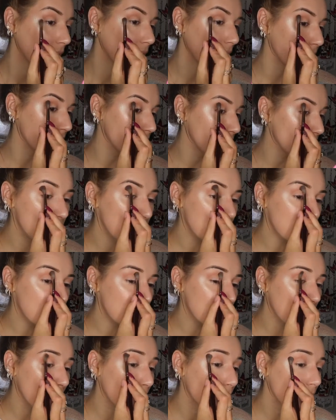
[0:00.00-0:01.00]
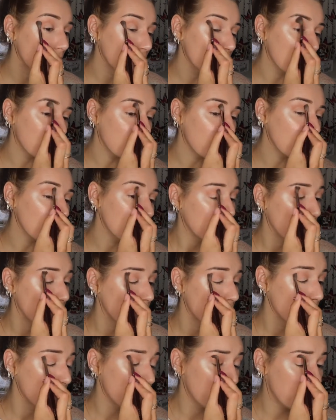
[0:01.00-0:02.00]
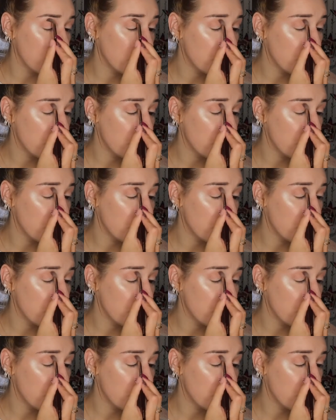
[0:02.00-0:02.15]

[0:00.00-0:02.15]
I did, however, have a